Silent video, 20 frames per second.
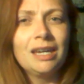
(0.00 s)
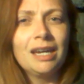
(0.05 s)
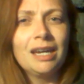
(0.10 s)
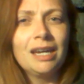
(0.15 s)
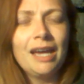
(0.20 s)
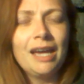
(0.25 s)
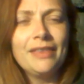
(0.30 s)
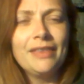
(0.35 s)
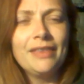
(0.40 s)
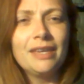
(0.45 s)

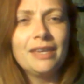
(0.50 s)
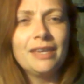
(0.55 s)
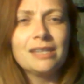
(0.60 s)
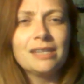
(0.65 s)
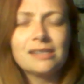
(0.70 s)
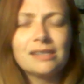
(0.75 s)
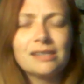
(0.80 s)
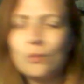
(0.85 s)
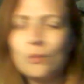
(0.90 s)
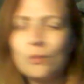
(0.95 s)
and then
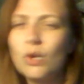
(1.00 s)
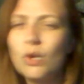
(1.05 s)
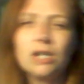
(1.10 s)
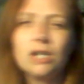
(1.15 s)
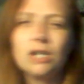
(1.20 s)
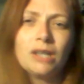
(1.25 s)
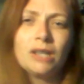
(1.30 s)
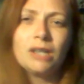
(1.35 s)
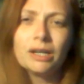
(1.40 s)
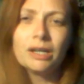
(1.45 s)
somewhere
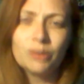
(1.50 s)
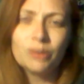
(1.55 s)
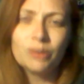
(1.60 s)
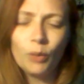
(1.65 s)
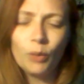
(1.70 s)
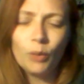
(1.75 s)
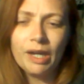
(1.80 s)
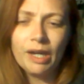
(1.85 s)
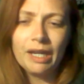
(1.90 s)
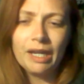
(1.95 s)
along the
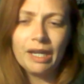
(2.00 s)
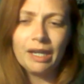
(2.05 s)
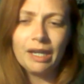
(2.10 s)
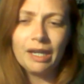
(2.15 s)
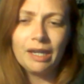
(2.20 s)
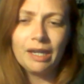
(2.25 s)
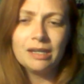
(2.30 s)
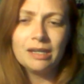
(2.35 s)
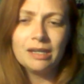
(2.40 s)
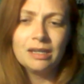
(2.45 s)
way,